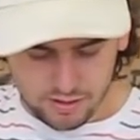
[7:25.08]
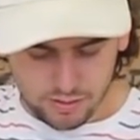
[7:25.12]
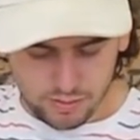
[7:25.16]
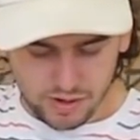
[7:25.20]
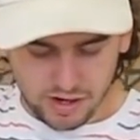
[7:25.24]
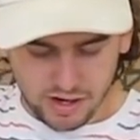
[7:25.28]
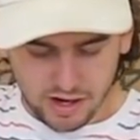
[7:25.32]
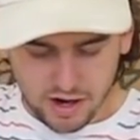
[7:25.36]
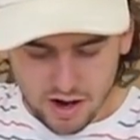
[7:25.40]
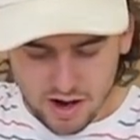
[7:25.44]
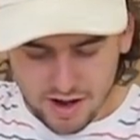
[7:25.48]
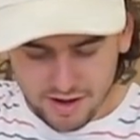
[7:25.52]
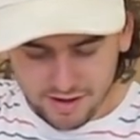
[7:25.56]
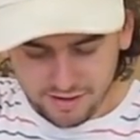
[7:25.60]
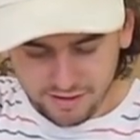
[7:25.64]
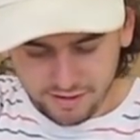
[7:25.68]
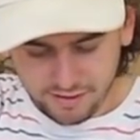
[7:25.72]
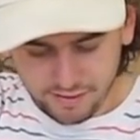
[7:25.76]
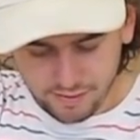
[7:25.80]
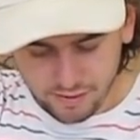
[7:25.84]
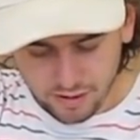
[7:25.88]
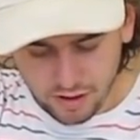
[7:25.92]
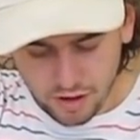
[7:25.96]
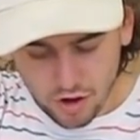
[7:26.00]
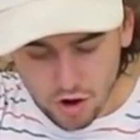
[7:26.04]
doing a
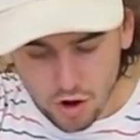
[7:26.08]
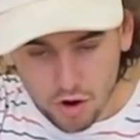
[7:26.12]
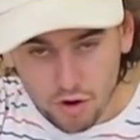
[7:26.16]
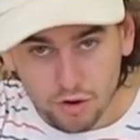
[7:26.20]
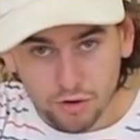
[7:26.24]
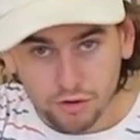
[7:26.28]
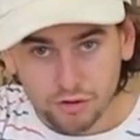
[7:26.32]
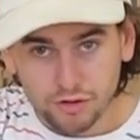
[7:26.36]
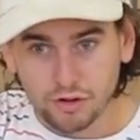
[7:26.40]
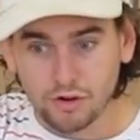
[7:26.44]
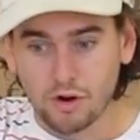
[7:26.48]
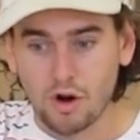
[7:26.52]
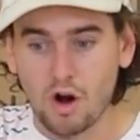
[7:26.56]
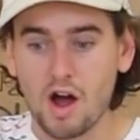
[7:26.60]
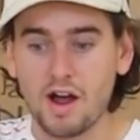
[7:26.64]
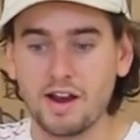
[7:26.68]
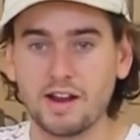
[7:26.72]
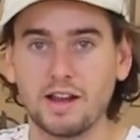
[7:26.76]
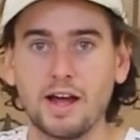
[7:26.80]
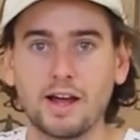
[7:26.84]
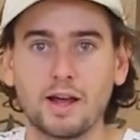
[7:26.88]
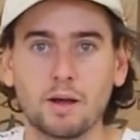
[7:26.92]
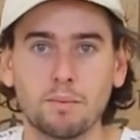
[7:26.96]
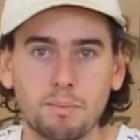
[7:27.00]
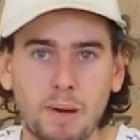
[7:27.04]
nice nose
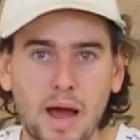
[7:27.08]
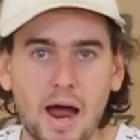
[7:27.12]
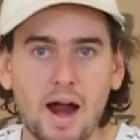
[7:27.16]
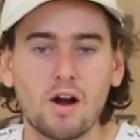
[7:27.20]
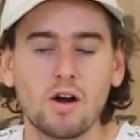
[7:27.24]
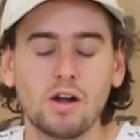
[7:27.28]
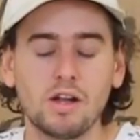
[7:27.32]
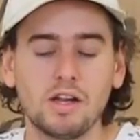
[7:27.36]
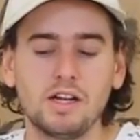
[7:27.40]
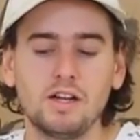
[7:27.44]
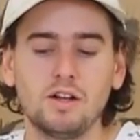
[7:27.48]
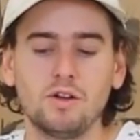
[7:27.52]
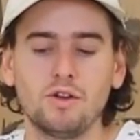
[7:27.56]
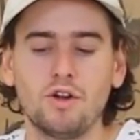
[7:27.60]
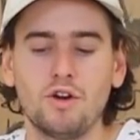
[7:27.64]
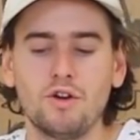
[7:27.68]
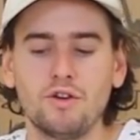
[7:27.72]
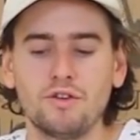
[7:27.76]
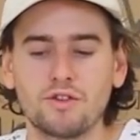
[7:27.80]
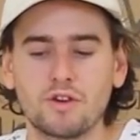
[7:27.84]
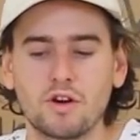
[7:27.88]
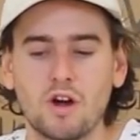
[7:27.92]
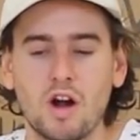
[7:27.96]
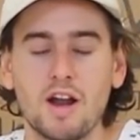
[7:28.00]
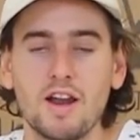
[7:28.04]
grind, like a parallel
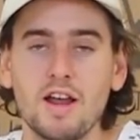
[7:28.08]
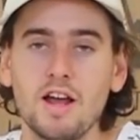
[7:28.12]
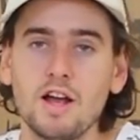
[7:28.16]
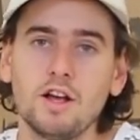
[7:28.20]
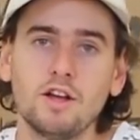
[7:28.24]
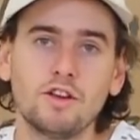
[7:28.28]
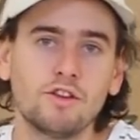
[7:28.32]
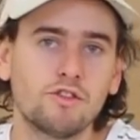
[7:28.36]
nose grind.